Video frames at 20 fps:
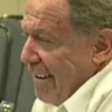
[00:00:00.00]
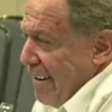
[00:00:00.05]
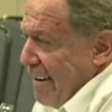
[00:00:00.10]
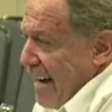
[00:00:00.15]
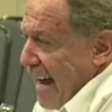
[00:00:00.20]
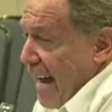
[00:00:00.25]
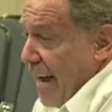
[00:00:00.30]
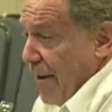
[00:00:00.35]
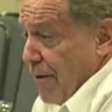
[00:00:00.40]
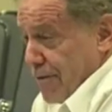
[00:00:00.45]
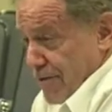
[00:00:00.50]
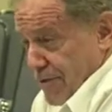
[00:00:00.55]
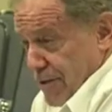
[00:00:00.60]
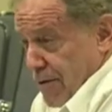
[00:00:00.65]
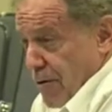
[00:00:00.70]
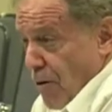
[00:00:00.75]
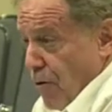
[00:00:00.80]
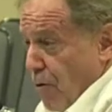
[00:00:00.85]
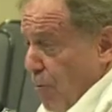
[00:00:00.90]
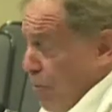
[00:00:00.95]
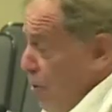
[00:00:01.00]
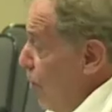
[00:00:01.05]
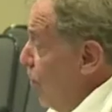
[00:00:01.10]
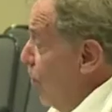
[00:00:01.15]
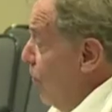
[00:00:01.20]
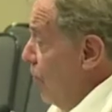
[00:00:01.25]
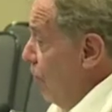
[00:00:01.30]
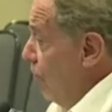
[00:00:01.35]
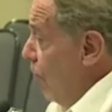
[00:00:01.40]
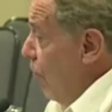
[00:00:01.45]
Now, it's a
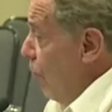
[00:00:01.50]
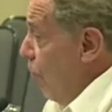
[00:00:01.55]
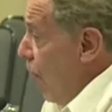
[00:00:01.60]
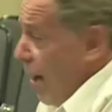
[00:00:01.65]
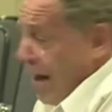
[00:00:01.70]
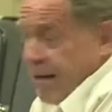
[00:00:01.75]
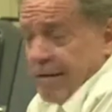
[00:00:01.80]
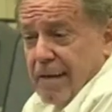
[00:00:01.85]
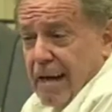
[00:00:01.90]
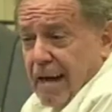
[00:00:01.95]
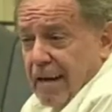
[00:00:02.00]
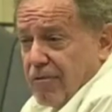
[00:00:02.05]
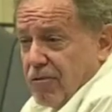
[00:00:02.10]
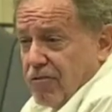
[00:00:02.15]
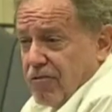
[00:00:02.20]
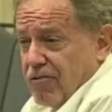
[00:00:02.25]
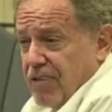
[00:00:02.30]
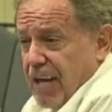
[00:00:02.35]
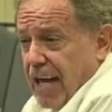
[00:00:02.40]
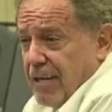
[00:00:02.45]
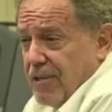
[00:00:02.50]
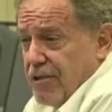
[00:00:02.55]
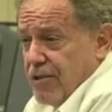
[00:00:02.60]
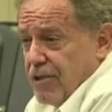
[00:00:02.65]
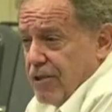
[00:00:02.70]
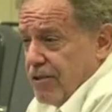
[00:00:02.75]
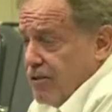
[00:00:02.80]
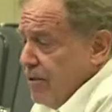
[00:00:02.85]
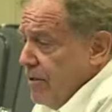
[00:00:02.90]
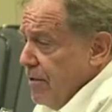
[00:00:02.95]
normal white cattle
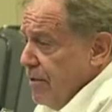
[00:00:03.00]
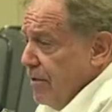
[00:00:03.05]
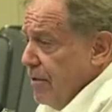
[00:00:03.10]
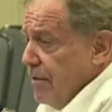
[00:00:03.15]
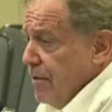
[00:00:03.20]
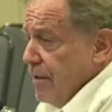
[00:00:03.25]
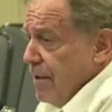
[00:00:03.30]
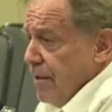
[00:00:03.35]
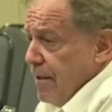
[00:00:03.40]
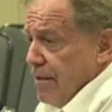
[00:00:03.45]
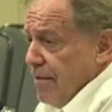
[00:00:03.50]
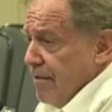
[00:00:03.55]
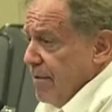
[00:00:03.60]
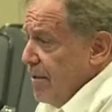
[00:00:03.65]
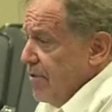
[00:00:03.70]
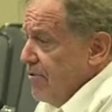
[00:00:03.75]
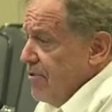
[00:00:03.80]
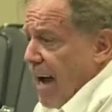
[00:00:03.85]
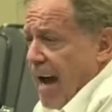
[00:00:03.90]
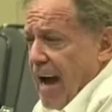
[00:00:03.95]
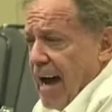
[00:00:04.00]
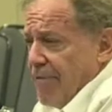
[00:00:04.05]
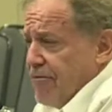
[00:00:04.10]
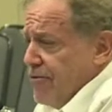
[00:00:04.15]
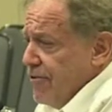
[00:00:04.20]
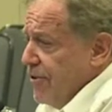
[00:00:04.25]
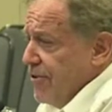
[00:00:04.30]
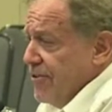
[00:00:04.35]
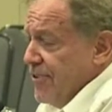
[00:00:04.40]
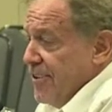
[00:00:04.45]
station. There's
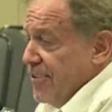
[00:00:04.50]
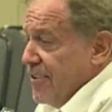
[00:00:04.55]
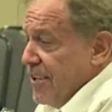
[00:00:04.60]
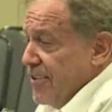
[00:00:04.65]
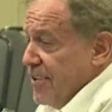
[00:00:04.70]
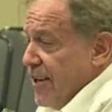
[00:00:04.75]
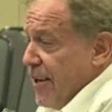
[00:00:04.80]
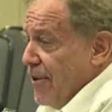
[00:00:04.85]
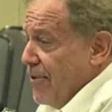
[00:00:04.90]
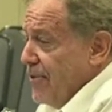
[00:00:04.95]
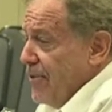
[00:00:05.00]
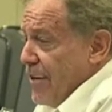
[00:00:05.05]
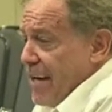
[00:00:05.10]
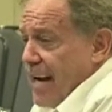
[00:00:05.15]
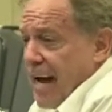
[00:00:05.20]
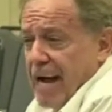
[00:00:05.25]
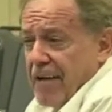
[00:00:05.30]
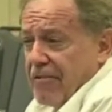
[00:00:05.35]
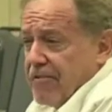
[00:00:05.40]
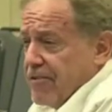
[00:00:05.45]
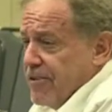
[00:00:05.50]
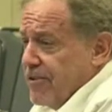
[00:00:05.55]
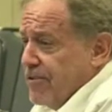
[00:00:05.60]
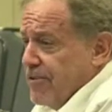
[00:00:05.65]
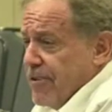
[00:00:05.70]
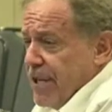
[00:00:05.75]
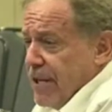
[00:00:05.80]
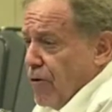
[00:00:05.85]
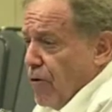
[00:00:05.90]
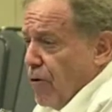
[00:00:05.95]
hundreds in the Territory,
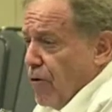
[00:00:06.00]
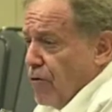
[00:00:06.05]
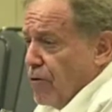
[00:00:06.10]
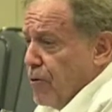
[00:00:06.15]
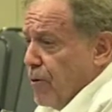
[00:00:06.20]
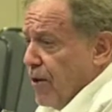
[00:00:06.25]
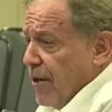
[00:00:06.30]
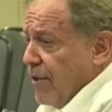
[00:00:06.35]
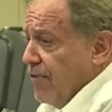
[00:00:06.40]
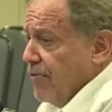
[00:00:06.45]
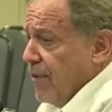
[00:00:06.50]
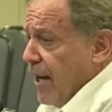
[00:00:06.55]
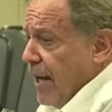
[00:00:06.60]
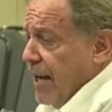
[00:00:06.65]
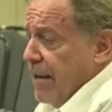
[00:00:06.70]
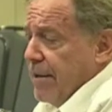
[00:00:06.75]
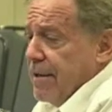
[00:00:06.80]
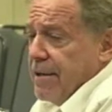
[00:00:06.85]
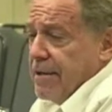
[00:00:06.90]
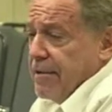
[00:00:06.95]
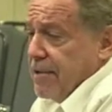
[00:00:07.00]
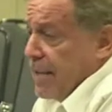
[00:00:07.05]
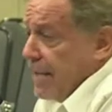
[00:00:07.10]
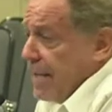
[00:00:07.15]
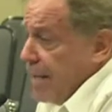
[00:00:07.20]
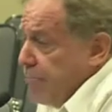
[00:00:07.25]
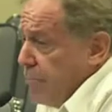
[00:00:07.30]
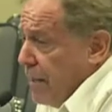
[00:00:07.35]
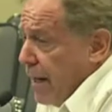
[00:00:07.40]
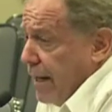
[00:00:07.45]
hundreds in North Queensland and the
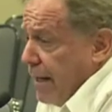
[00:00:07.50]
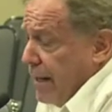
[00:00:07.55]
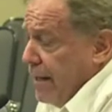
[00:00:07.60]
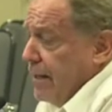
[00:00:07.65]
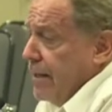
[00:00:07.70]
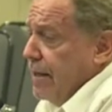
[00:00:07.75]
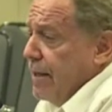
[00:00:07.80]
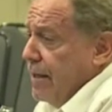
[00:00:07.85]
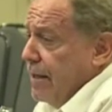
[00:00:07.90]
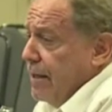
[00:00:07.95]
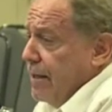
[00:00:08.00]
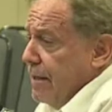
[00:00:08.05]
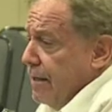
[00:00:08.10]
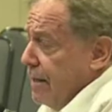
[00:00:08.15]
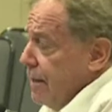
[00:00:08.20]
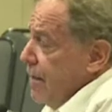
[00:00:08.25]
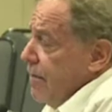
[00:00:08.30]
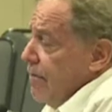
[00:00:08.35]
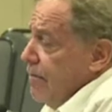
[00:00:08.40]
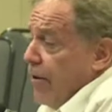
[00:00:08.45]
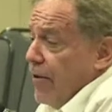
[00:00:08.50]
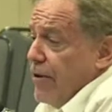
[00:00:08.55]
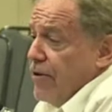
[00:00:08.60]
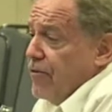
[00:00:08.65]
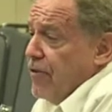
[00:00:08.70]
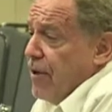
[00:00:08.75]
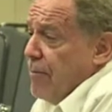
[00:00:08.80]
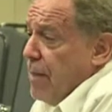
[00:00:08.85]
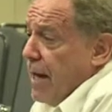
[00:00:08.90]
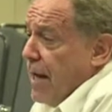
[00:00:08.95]
Kimberley. Very
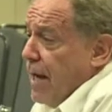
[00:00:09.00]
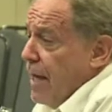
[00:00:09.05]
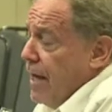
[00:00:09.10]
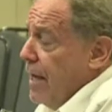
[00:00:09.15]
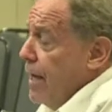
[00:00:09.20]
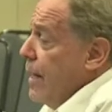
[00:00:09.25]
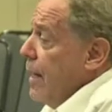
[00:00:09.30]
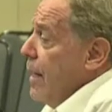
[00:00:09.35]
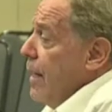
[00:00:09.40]
similar.